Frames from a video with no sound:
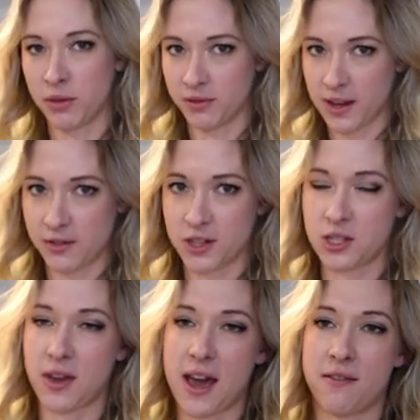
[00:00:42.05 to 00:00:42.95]
of levers
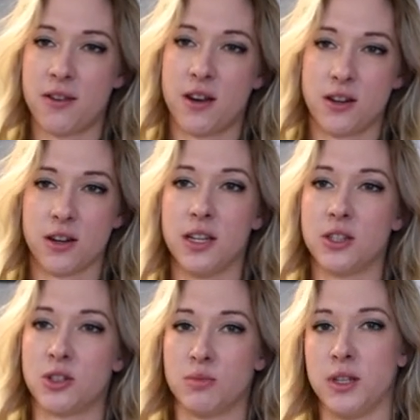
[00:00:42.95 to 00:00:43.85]
you have on your
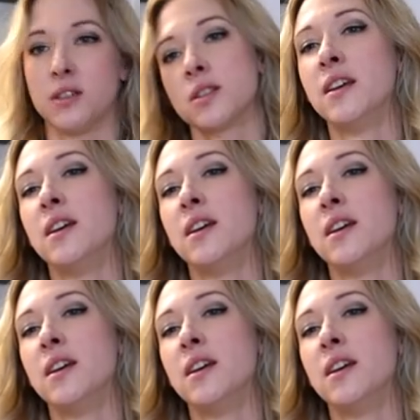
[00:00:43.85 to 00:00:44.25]
instrument.